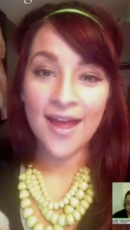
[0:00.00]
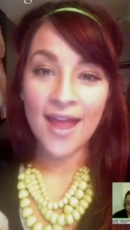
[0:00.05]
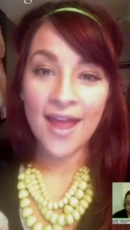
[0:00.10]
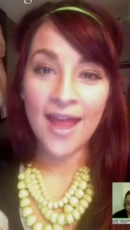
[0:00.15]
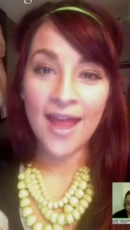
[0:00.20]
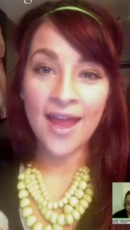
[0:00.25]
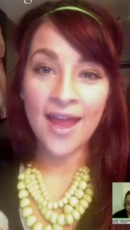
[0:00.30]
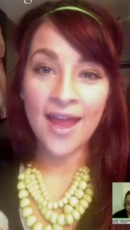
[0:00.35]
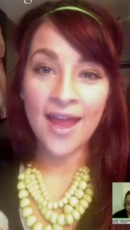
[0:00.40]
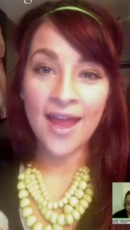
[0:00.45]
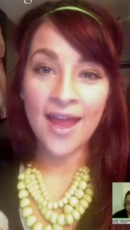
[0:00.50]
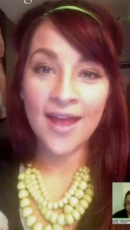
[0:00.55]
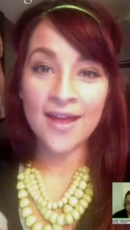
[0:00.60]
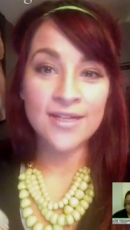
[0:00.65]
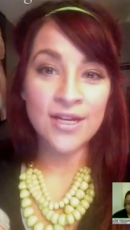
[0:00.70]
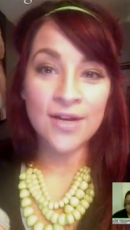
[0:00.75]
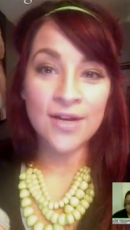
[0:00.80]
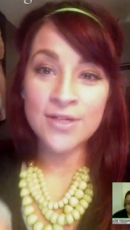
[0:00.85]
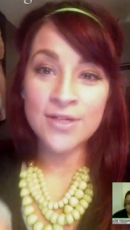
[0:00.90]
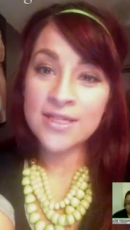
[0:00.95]
and,
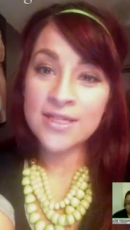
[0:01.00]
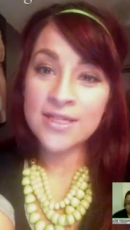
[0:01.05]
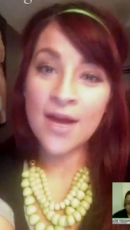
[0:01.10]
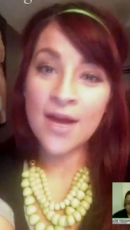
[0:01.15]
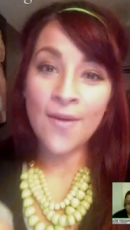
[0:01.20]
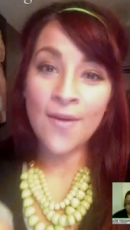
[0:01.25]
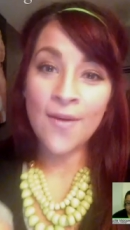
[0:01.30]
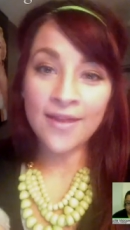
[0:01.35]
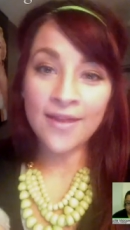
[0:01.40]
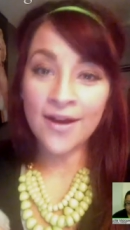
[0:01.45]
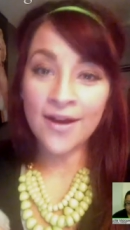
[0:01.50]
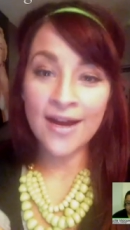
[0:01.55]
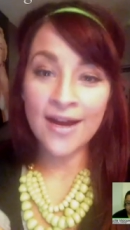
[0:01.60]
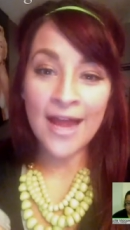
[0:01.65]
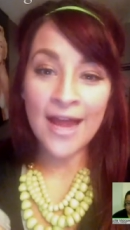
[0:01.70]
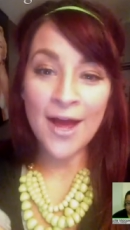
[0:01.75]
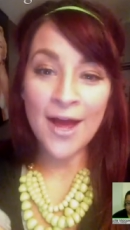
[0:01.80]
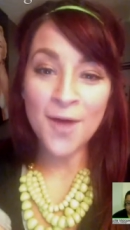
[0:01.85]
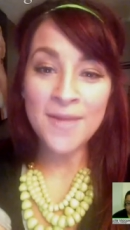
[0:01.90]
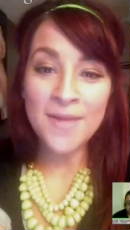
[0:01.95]
just go out there and
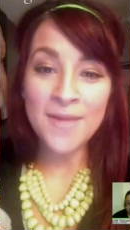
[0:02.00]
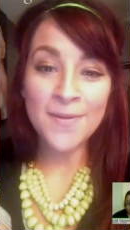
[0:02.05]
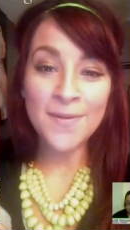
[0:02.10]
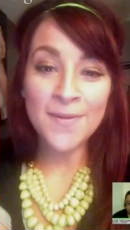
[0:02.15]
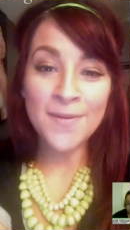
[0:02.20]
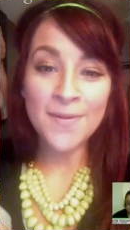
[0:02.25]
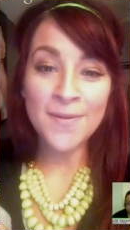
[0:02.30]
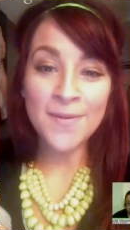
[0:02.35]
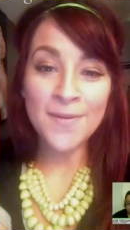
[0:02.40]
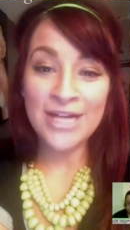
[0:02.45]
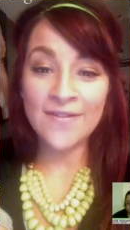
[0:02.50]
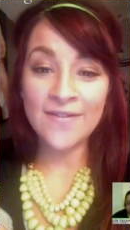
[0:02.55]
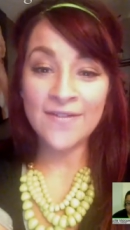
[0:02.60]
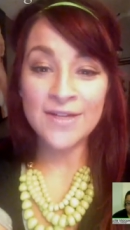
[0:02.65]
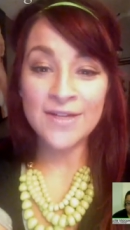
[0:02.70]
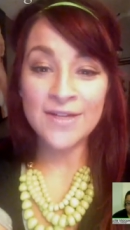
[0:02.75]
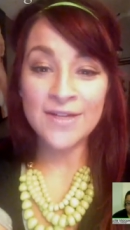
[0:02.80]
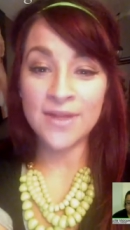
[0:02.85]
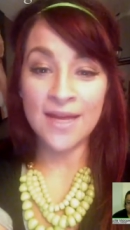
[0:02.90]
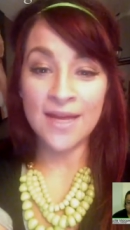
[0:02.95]
help people and share
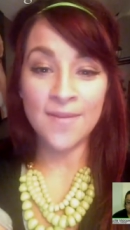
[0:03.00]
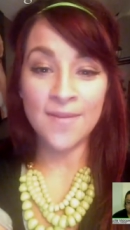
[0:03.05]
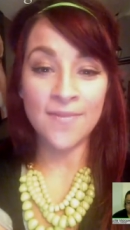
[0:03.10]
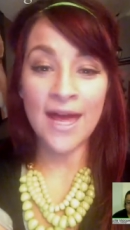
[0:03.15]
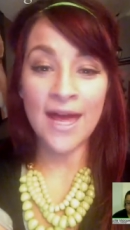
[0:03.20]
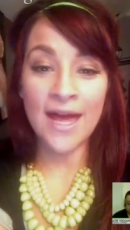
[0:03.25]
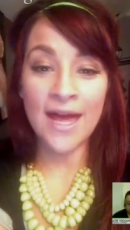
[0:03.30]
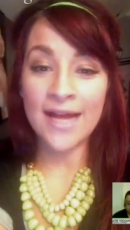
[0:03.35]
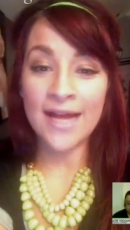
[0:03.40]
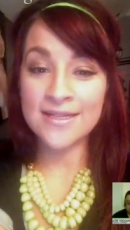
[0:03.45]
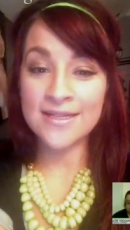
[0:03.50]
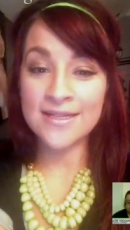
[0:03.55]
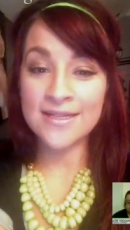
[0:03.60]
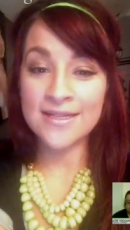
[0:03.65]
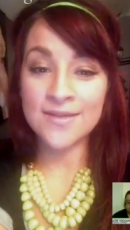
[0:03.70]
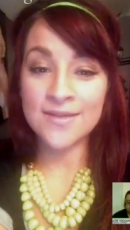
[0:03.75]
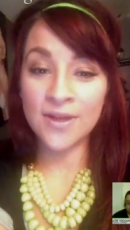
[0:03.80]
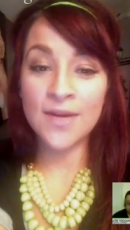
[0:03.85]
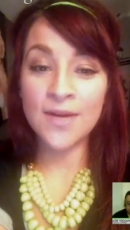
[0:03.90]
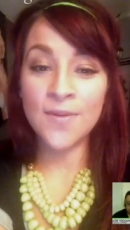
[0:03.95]
this with them. That's
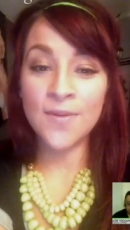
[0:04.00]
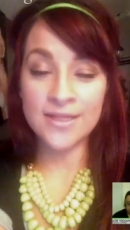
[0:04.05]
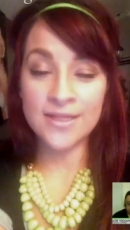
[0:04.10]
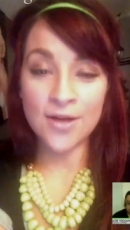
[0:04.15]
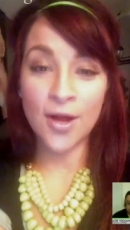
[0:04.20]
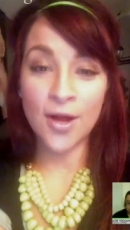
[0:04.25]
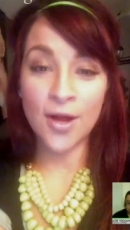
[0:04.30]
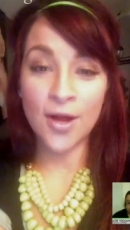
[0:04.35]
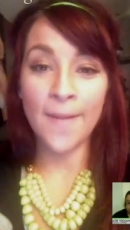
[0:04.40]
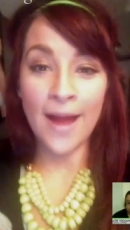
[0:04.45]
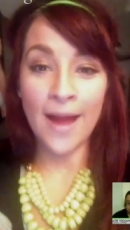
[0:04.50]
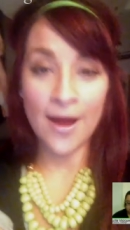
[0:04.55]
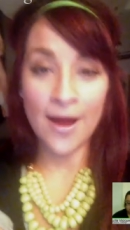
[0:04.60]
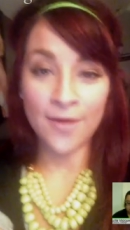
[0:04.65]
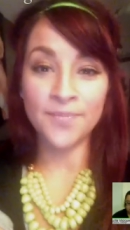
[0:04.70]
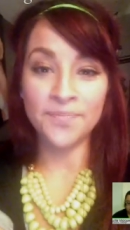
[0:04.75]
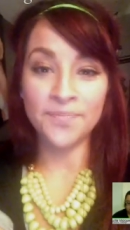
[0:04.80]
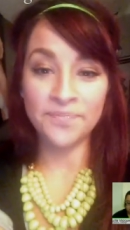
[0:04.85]
really what it's all about.